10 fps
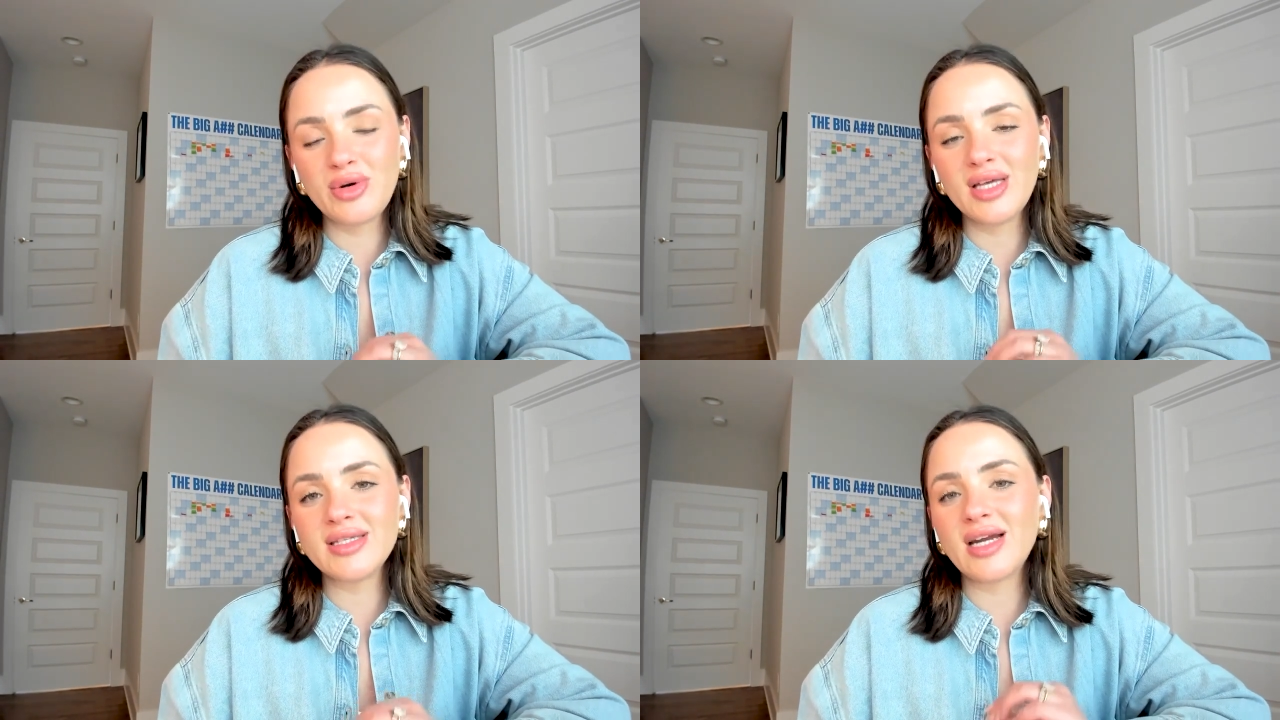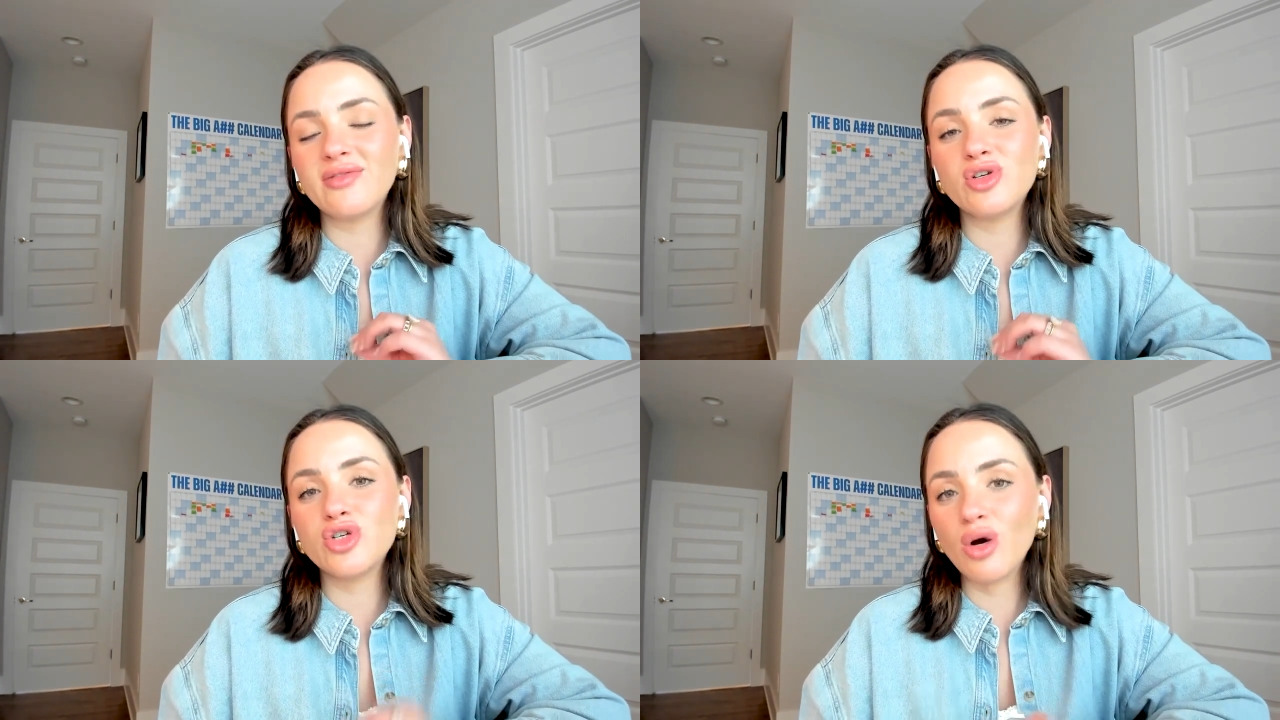inside of the
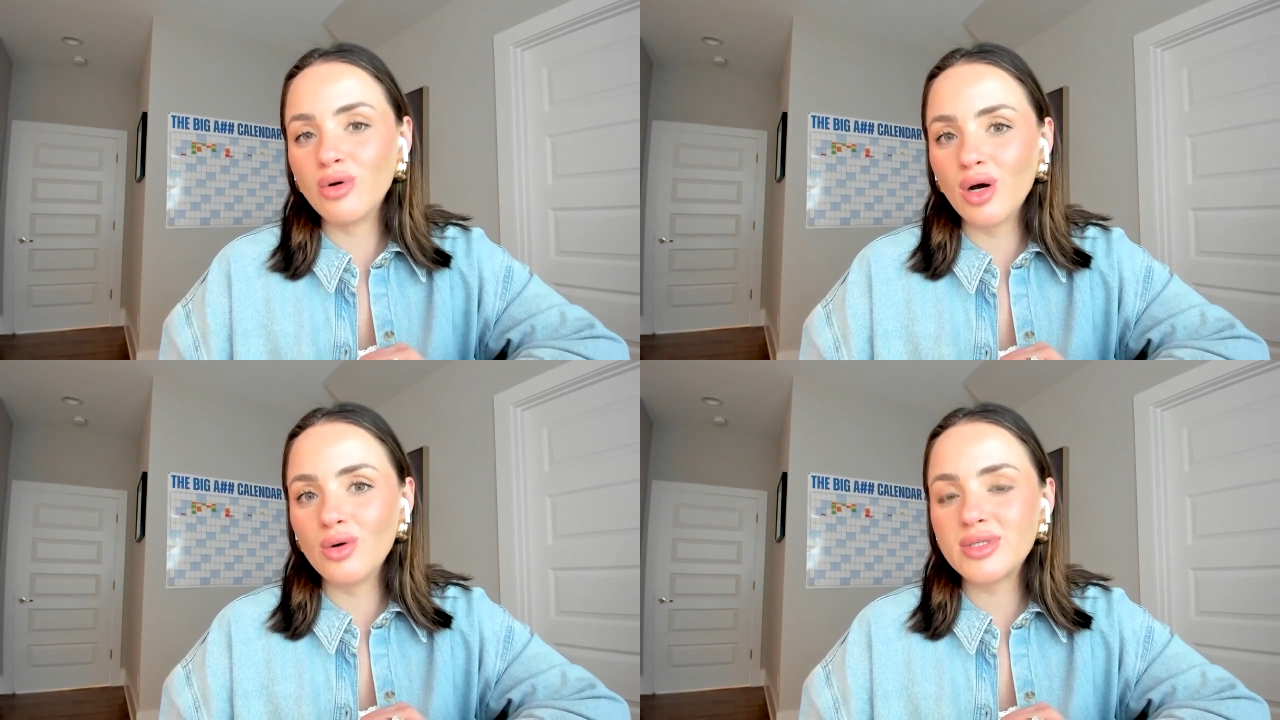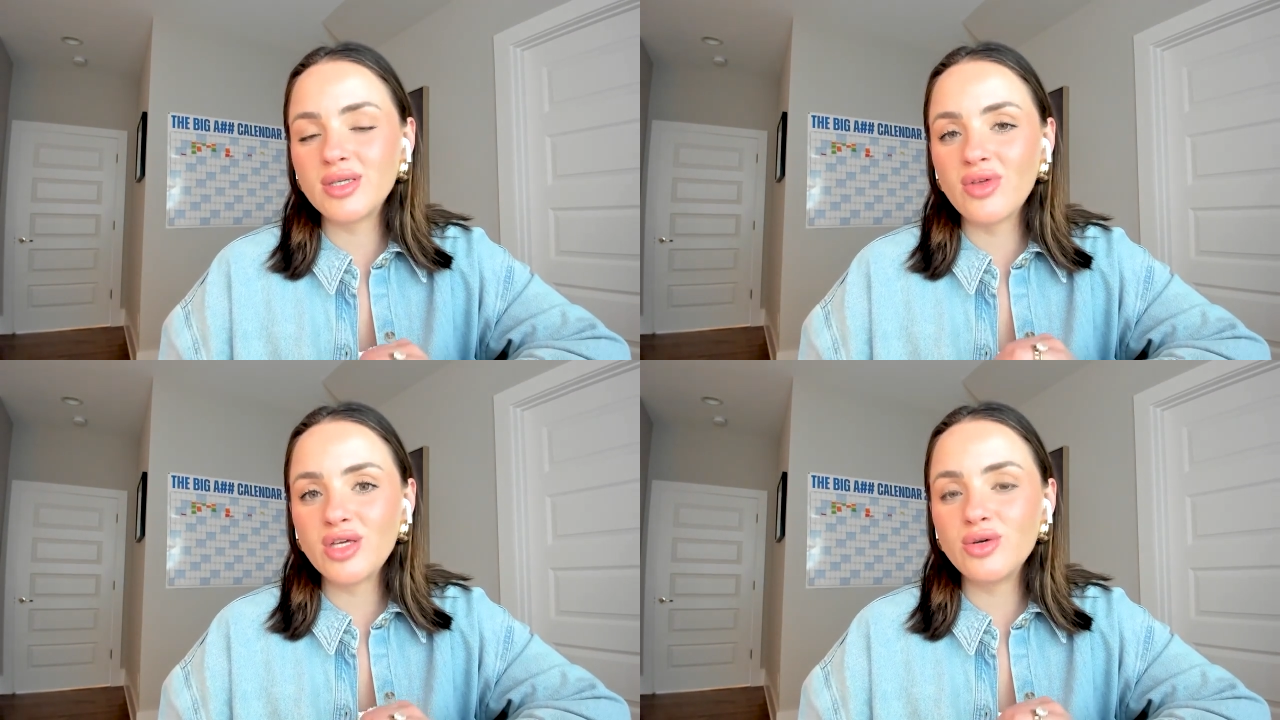show notes so
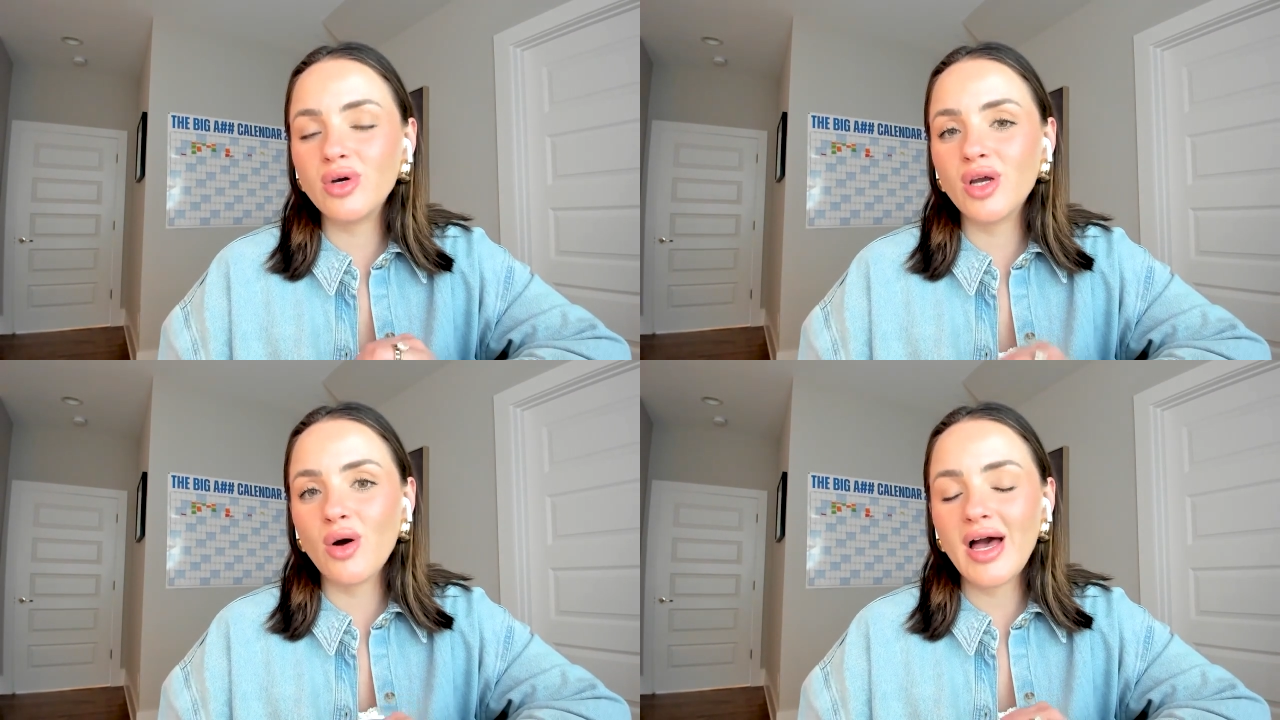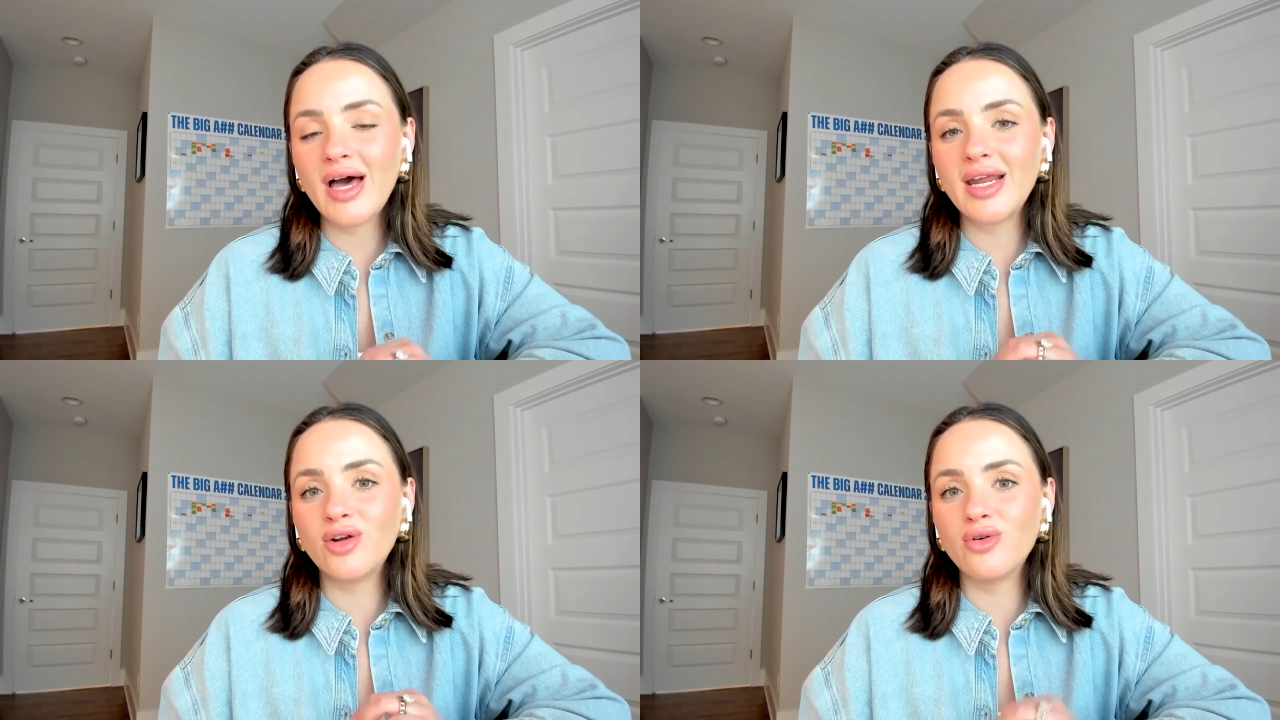that you can go ahead
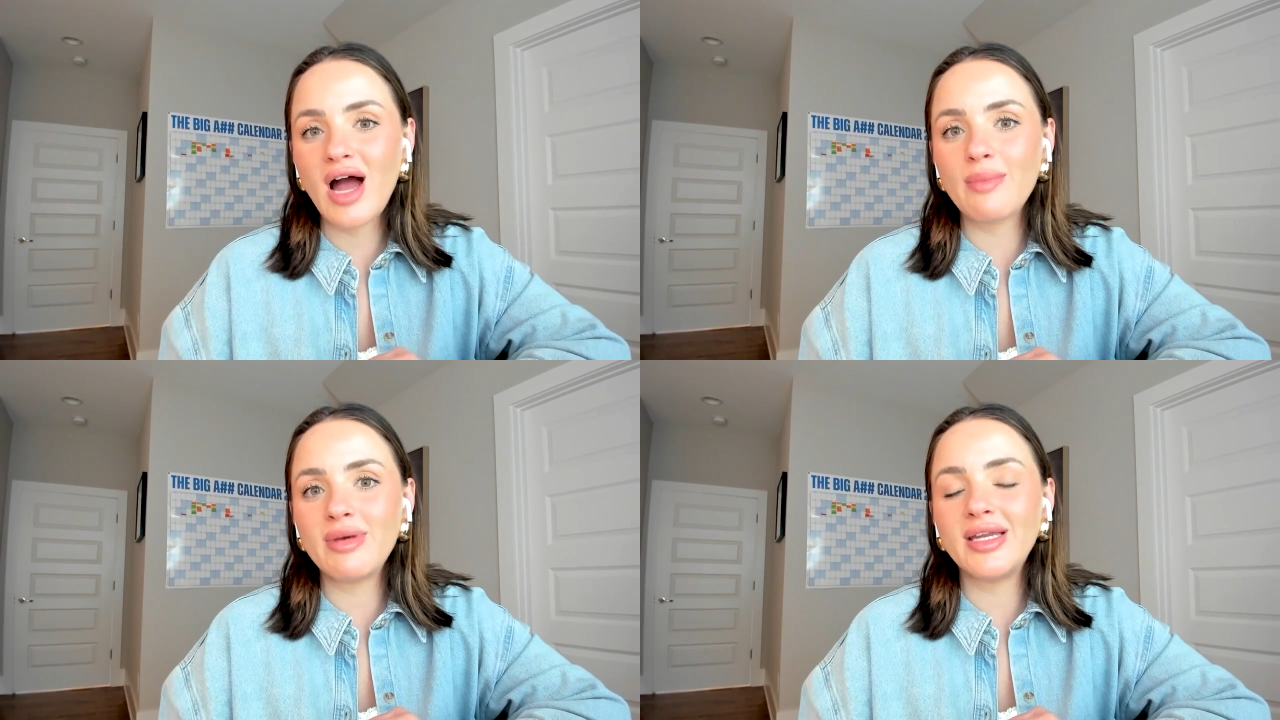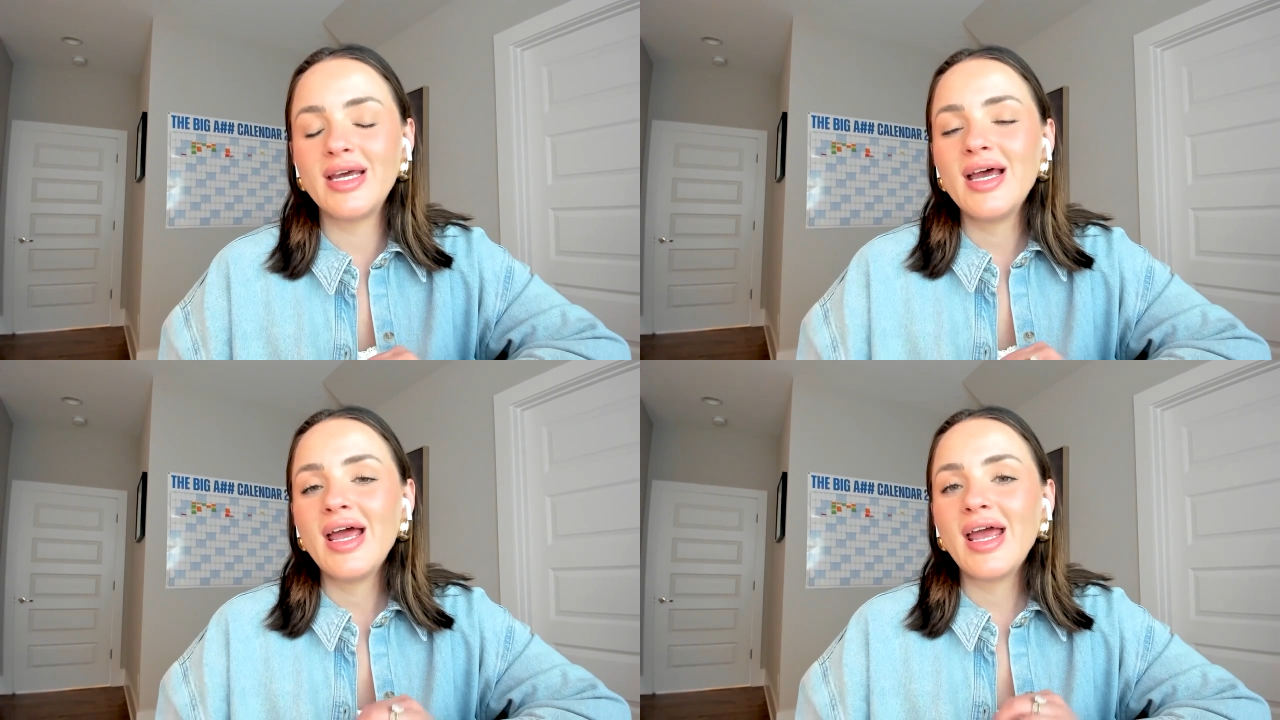and grab it
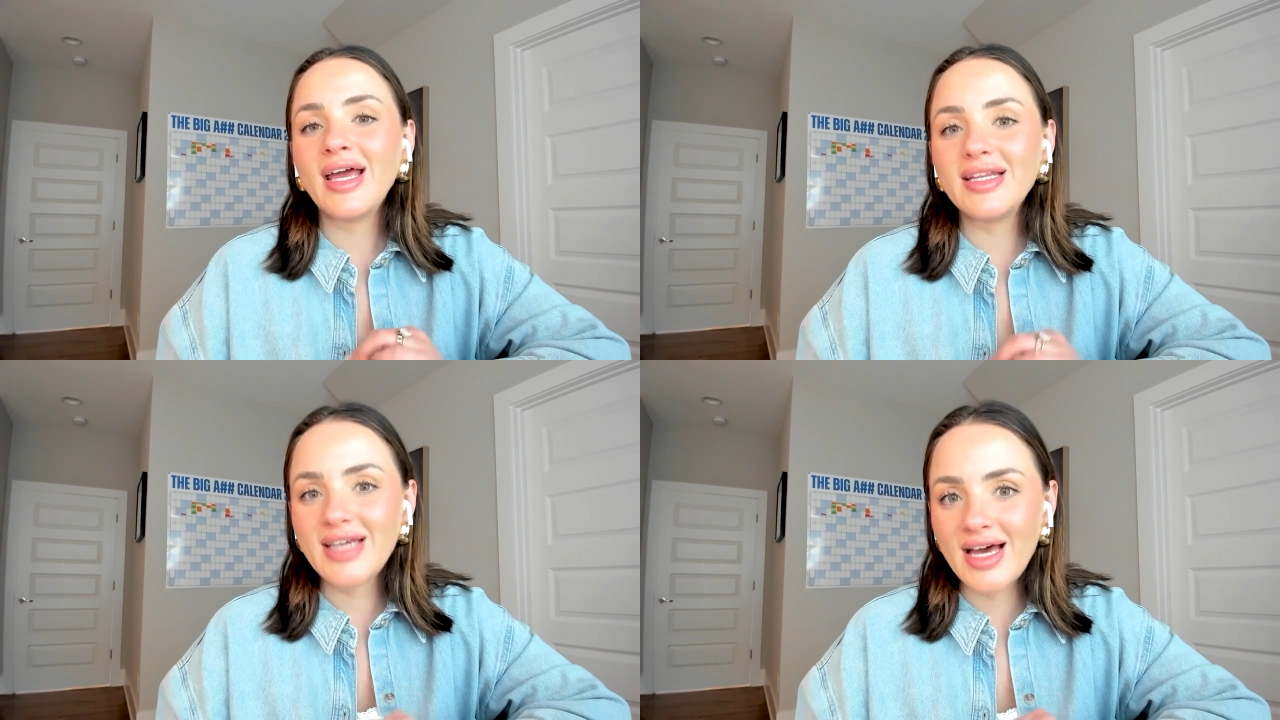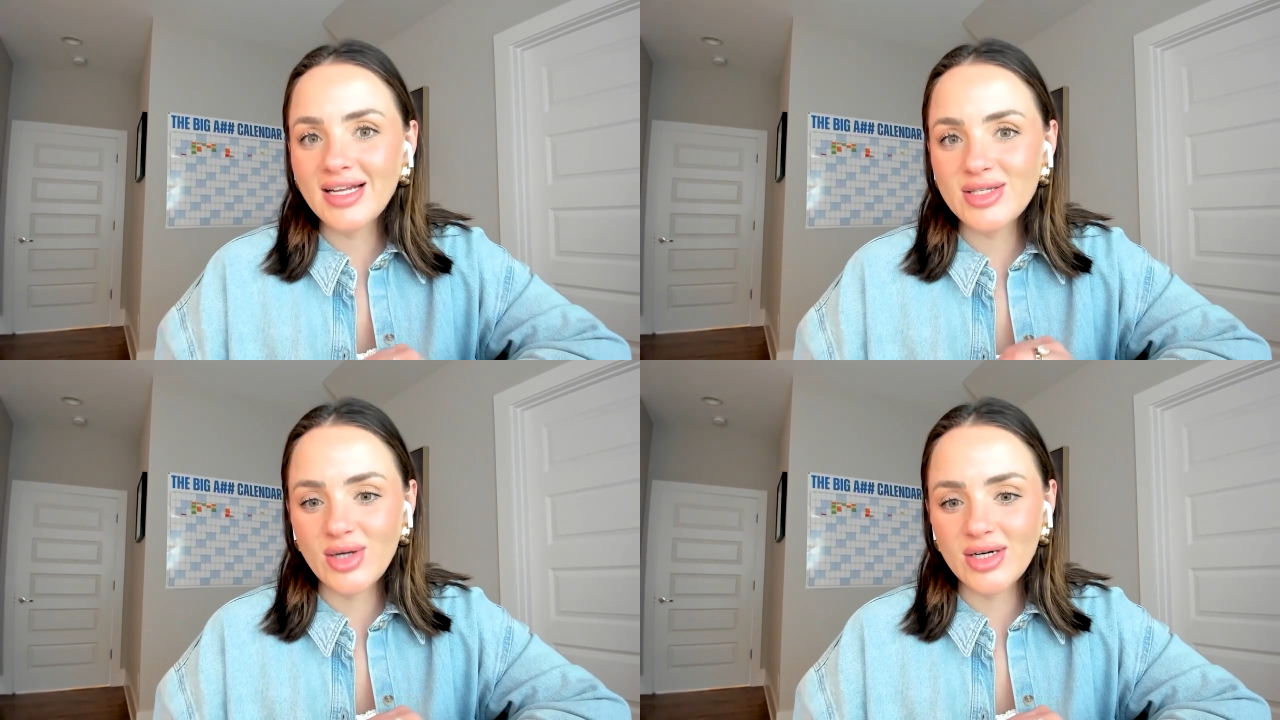and get
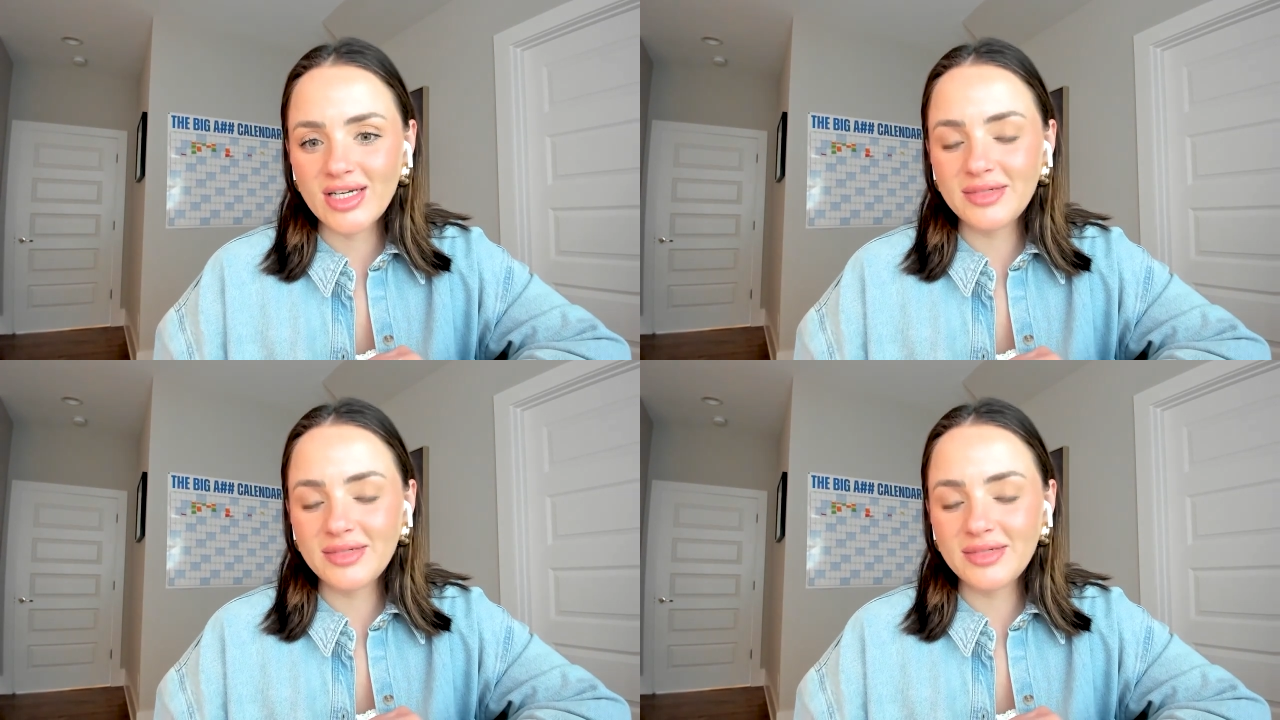started.